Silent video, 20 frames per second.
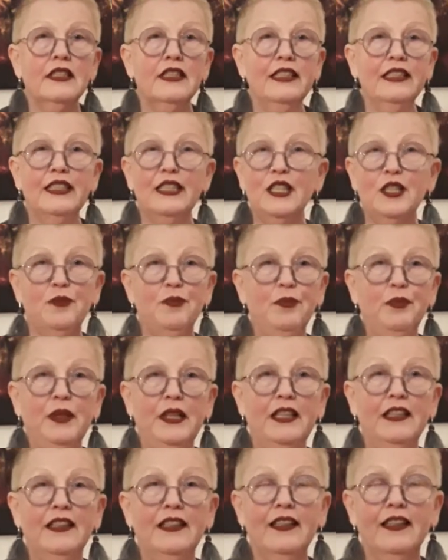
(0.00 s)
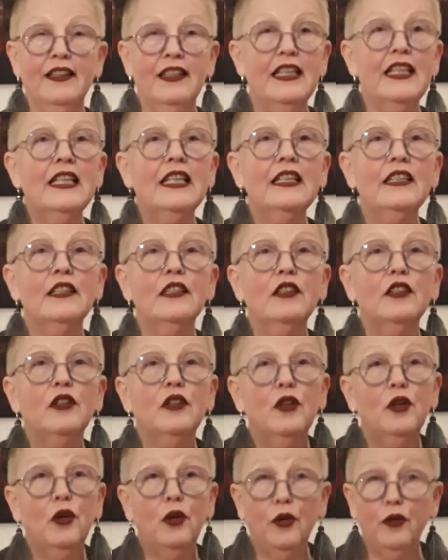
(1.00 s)
It's been the thing
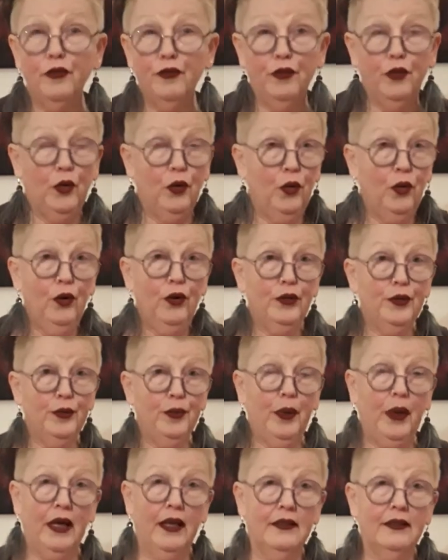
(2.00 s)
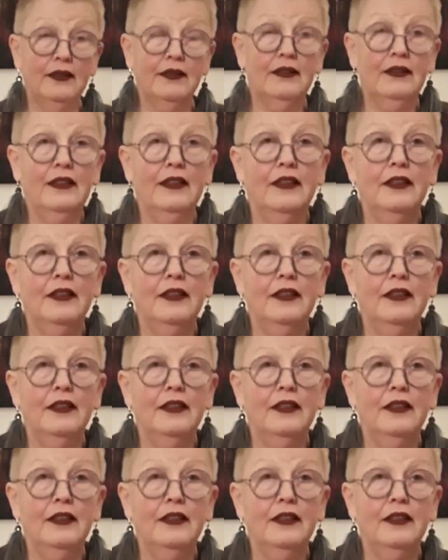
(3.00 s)
for all the past,